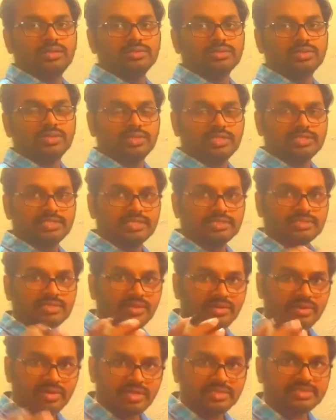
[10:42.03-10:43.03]
So this is
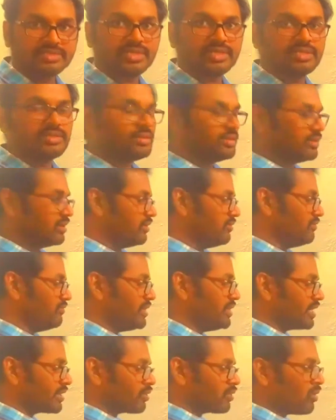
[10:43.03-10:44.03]
the reason
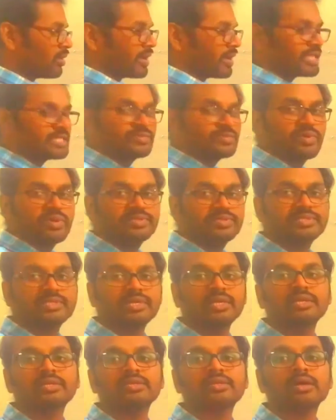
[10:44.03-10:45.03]
we are not
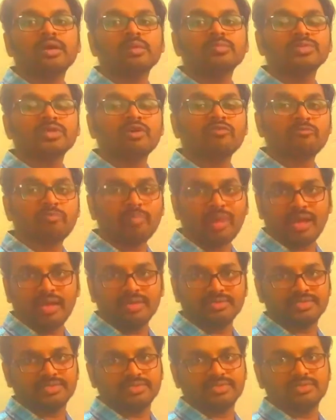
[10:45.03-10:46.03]
expressing in terms of
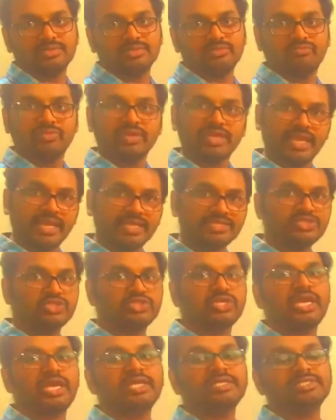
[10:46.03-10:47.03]
mass. We can
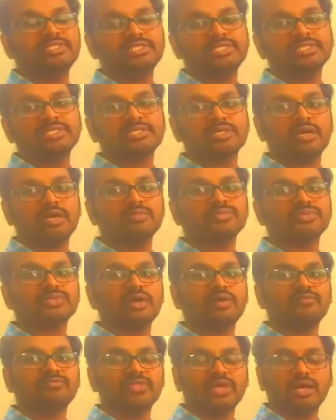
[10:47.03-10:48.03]
change in terms
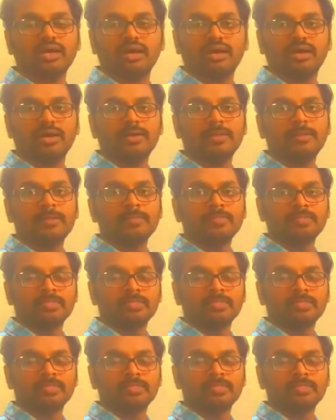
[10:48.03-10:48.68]
of the